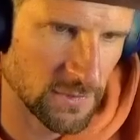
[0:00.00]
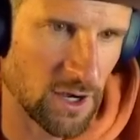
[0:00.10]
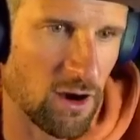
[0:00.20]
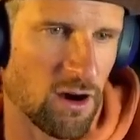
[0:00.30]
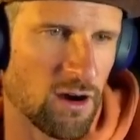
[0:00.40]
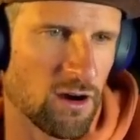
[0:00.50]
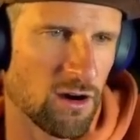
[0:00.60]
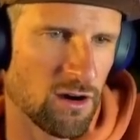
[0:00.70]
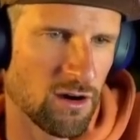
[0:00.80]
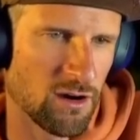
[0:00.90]

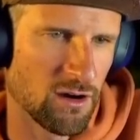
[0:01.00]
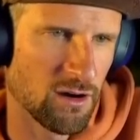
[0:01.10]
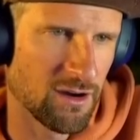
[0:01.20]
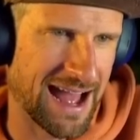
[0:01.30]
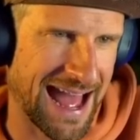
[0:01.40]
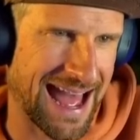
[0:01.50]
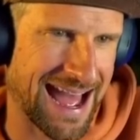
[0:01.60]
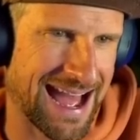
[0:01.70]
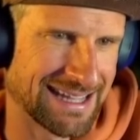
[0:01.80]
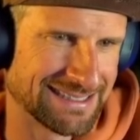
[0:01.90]
Oh,
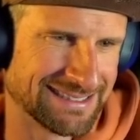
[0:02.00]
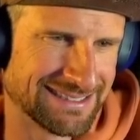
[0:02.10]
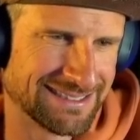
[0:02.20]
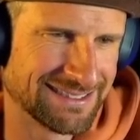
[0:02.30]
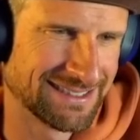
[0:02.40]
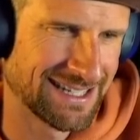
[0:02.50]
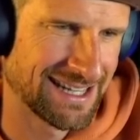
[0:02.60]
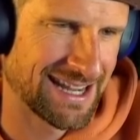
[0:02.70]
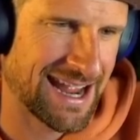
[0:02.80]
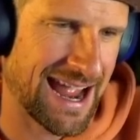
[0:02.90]
ha.
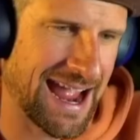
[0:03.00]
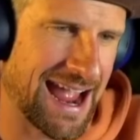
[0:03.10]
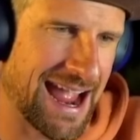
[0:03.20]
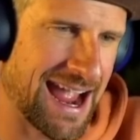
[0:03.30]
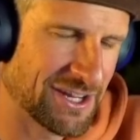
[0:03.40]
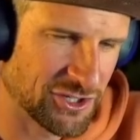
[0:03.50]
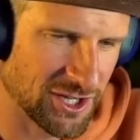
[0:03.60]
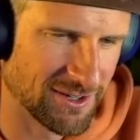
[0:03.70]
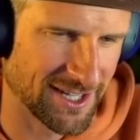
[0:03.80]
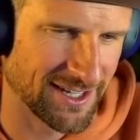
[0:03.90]
Ah, you sure
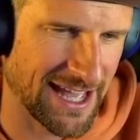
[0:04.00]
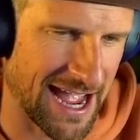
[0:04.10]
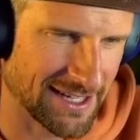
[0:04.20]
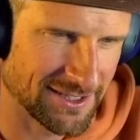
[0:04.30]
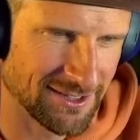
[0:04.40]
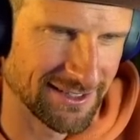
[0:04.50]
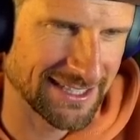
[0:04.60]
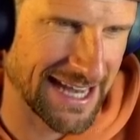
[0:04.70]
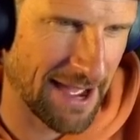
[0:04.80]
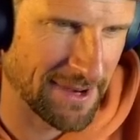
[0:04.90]
you want to do that? You sure you want to
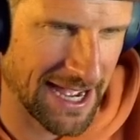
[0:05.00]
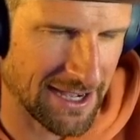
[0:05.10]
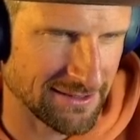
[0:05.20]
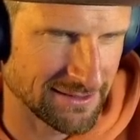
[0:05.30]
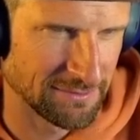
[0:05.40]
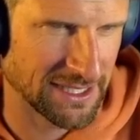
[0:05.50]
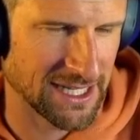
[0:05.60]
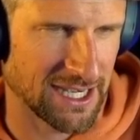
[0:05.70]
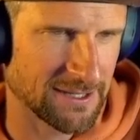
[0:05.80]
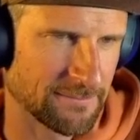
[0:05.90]
snap now, big dog?